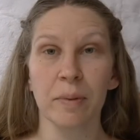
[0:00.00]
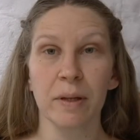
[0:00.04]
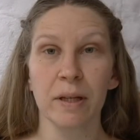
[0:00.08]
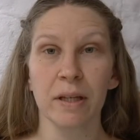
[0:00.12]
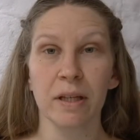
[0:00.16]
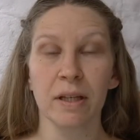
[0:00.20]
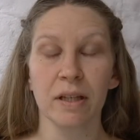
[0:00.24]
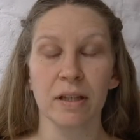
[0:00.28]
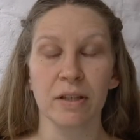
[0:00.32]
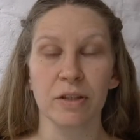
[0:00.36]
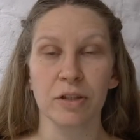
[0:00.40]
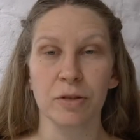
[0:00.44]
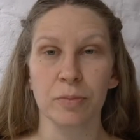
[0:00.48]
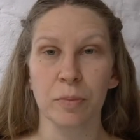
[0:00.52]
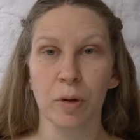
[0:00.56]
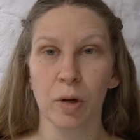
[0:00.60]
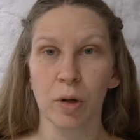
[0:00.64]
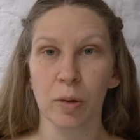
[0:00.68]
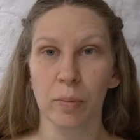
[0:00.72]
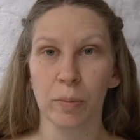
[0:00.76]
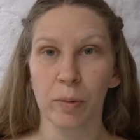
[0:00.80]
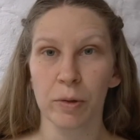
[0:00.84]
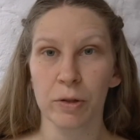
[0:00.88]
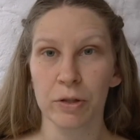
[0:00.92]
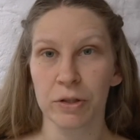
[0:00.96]
be a
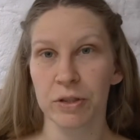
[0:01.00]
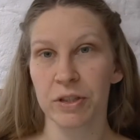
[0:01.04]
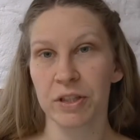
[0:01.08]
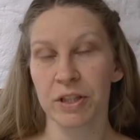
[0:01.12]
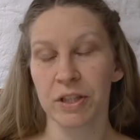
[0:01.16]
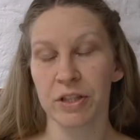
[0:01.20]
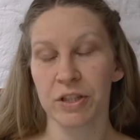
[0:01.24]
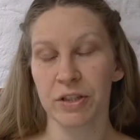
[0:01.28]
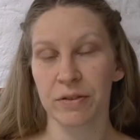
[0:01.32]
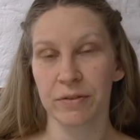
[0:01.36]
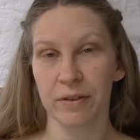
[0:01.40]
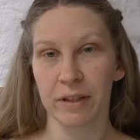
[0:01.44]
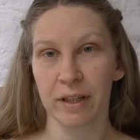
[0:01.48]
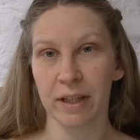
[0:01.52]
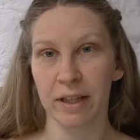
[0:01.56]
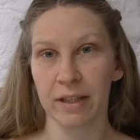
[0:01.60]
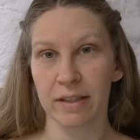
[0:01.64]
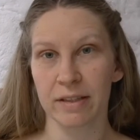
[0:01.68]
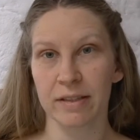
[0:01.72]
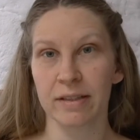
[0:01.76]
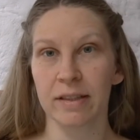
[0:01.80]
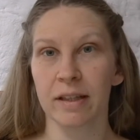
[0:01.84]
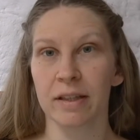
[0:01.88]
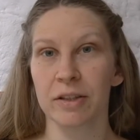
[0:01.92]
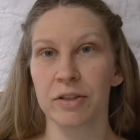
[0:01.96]
small percentage of
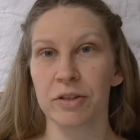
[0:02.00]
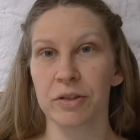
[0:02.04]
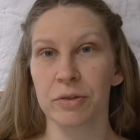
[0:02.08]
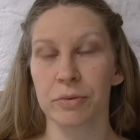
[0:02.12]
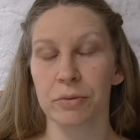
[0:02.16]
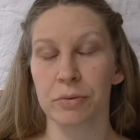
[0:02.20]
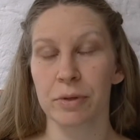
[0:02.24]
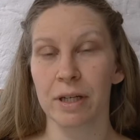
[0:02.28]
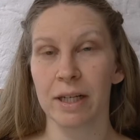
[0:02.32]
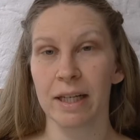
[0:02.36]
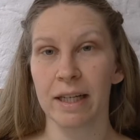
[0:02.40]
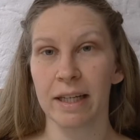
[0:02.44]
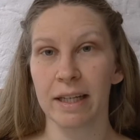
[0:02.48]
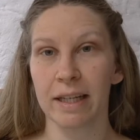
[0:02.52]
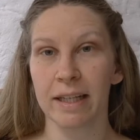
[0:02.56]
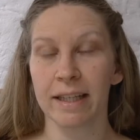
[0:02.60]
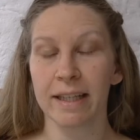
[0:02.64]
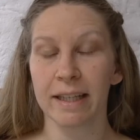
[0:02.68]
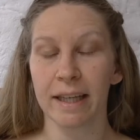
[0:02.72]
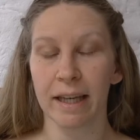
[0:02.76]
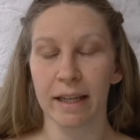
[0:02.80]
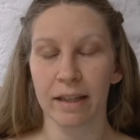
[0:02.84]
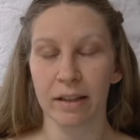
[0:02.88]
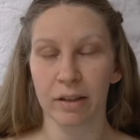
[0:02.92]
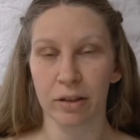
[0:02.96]
things that you really
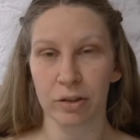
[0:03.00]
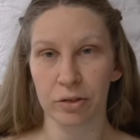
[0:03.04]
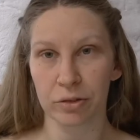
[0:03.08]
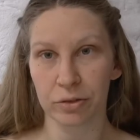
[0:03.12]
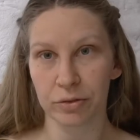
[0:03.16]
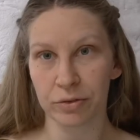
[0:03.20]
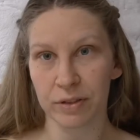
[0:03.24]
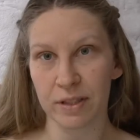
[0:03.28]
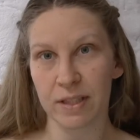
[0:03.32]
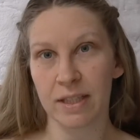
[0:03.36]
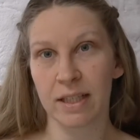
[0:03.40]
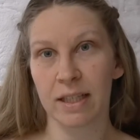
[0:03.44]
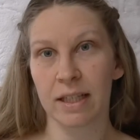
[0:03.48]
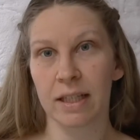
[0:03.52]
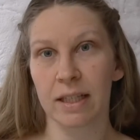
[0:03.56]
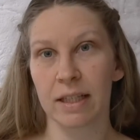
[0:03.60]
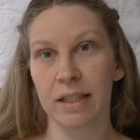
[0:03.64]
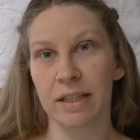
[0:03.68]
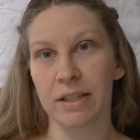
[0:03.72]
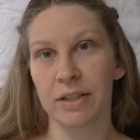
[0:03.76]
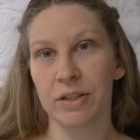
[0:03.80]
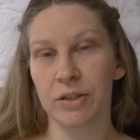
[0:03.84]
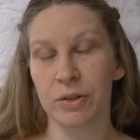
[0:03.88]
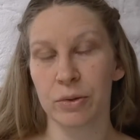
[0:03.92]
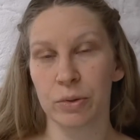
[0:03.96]
cannot
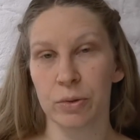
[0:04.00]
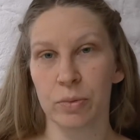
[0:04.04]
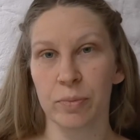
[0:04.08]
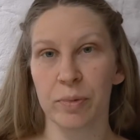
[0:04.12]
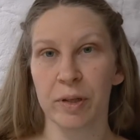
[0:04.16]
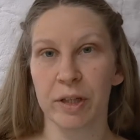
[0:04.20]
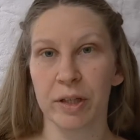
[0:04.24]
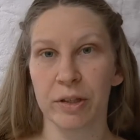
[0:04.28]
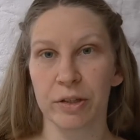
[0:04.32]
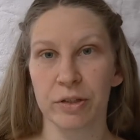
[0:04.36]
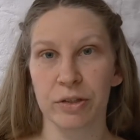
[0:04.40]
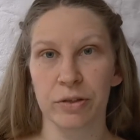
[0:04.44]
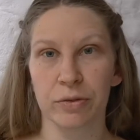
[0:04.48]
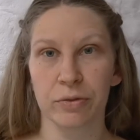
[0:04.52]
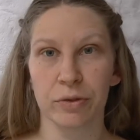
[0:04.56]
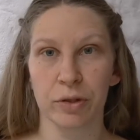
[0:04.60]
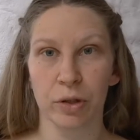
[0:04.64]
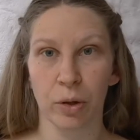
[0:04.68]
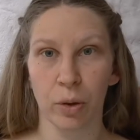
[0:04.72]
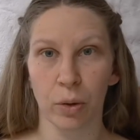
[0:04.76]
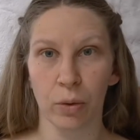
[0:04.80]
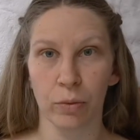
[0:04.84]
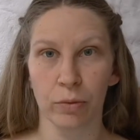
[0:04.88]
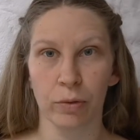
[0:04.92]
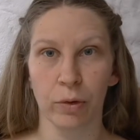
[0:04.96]
physically do because of
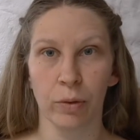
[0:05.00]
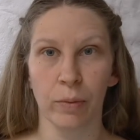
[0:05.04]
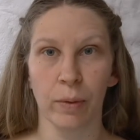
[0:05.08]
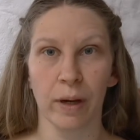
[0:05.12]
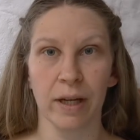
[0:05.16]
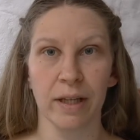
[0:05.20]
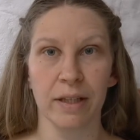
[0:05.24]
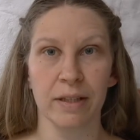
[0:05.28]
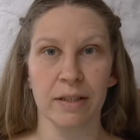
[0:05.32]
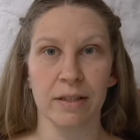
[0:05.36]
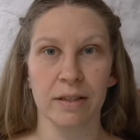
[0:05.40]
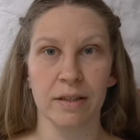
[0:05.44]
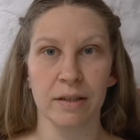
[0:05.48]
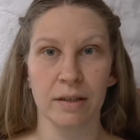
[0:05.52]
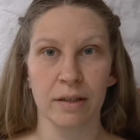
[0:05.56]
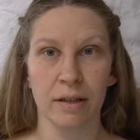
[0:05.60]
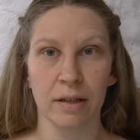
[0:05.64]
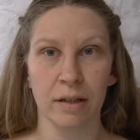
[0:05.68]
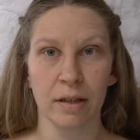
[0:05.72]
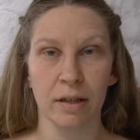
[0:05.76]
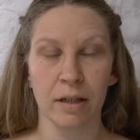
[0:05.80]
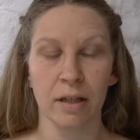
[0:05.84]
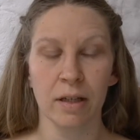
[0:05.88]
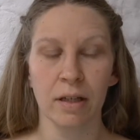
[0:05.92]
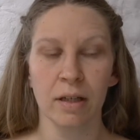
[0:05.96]
your overweight.
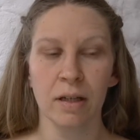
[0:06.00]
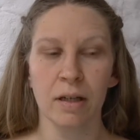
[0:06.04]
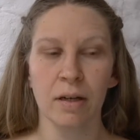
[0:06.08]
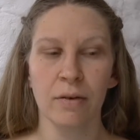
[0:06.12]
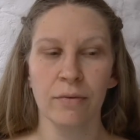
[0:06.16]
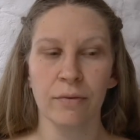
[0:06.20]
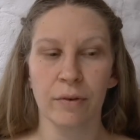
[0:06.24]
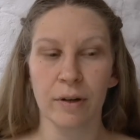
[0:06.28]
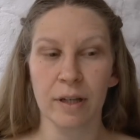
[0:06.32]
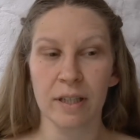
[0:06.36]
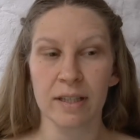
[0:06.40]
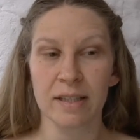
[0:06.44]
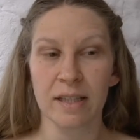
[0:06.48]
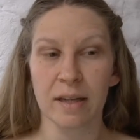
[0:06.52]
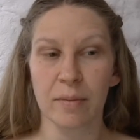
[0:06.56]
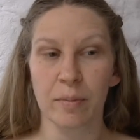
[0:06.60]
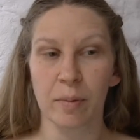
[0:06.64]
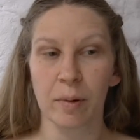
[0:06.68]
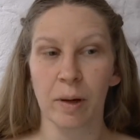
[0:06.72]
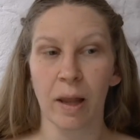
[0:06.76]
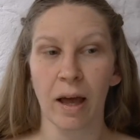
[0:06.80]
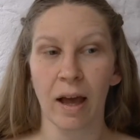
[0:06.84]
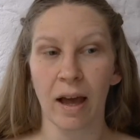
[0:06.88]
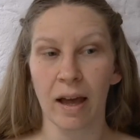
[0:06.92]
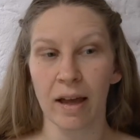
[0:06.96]
For
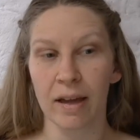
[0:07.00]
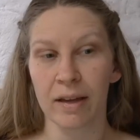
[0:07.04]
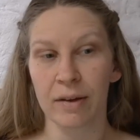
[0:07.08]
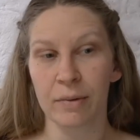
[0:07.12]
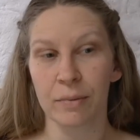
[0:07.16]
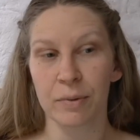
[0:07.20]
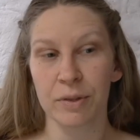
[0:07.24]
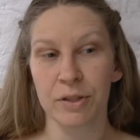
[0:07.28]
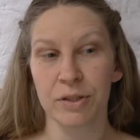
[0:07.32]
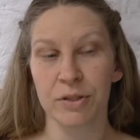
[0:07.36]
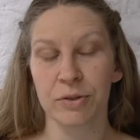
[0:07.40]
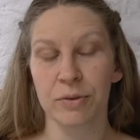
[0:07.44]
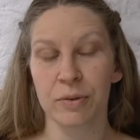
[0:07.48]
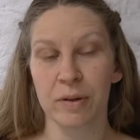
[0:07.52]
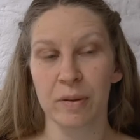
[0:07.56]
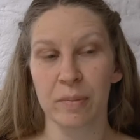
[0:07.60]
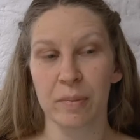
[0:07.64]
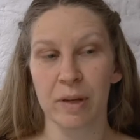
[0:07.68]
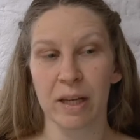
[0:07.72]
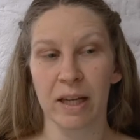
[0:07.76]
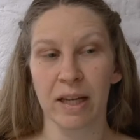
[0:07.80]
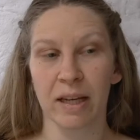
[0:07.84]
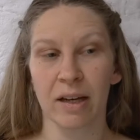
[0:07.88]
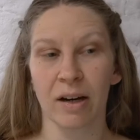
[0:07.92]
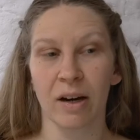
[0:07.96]
example, I was
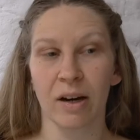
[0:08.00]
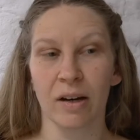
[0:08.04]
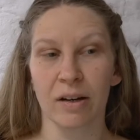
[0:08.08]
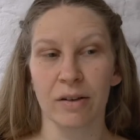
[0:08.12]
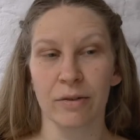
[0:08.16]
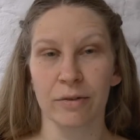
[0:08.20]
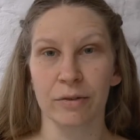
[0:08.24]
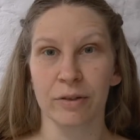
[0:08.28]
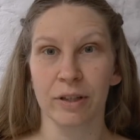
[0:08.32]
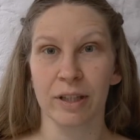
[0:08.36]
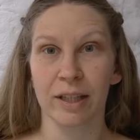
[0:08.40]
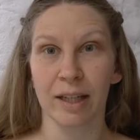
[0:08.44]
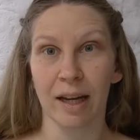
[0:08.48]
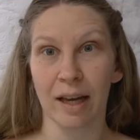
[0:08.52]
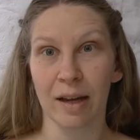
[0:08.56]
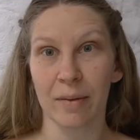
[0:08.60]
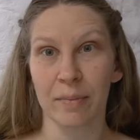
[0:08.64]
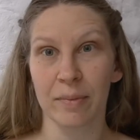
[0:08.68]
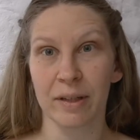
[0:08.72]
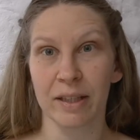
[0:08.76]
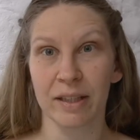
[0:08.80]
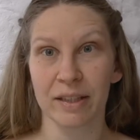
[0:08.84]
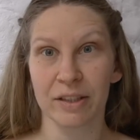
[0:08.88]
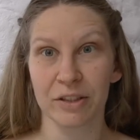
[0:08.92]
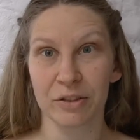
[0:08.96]
dreaming of
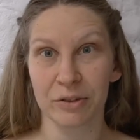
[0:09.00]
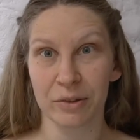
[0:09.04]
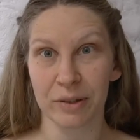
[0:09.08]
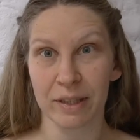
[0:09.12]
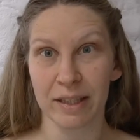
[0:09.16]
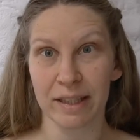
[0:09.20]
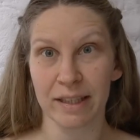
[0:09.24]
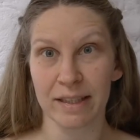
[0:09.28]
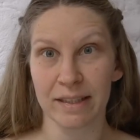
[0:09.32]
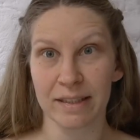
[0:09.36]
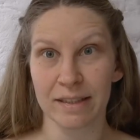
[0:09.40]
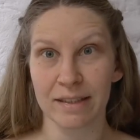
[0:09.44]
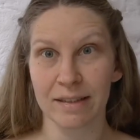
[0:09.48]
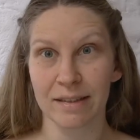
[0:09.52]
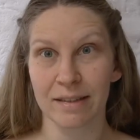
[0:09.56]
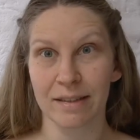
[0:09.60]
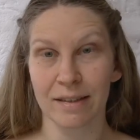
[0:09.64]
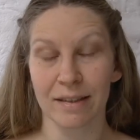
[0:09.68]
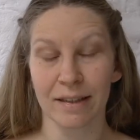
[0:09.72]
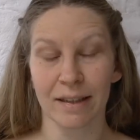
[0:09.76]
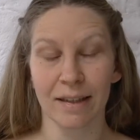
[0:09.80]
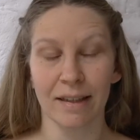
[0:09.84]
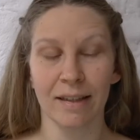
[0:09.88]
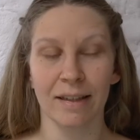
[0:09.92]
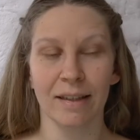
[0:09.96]
climbing trees
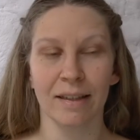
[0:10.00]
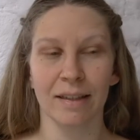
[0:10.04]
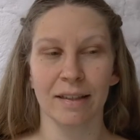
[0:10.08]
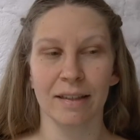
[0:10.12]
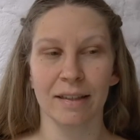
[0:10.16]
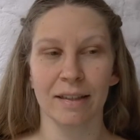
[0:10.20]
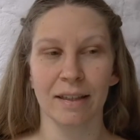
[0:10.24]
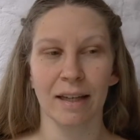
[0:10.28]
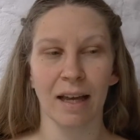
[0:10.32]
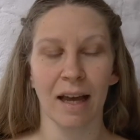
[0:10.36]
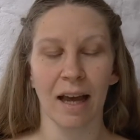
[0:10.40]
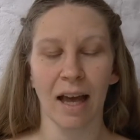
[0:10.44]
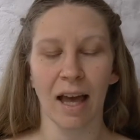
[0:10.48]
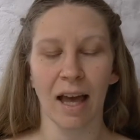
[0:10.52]
and